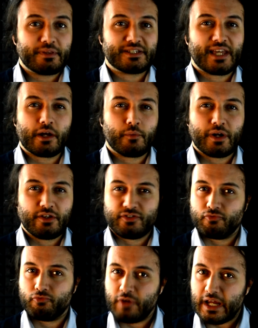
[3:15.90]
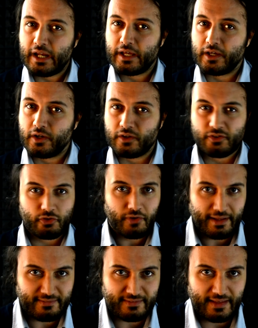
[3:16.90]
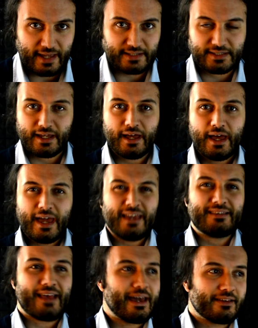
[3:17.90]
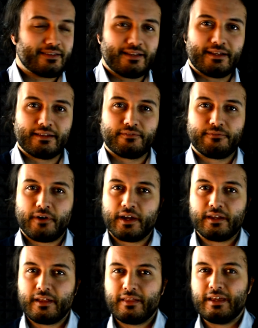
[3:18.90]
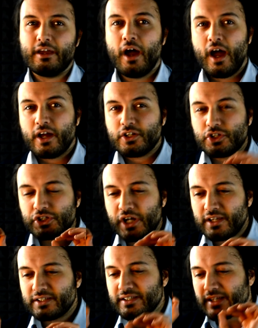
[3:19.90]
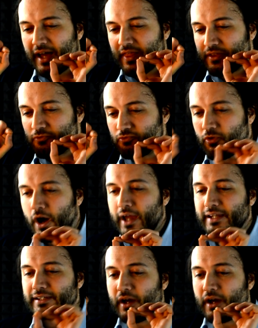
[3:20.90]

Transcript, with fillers: the second one is a really good translator. He's excellent at finding the just the right